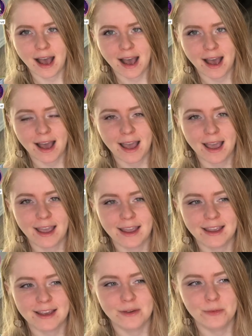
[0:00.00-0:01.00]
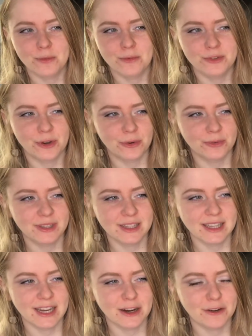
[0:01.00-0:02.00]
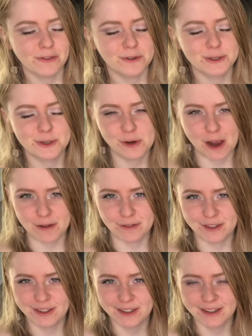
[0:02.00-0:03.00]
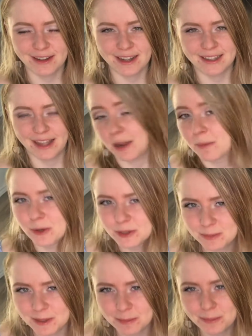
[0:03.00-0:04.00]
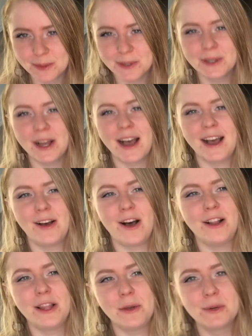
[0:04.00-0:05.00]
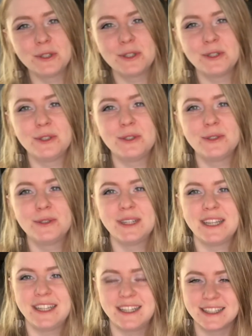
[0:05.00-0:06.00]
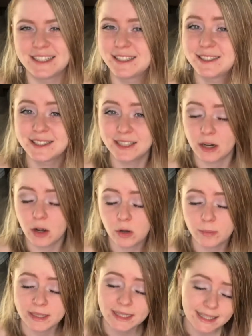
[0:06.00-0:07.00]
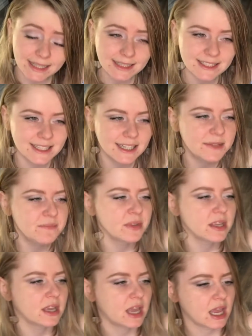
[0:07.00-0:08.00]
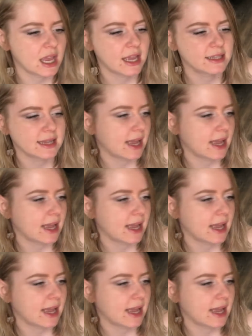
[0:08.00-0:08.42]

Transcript: I don't really care for travel, unlike most people. All I want to do is to sit at home and eat and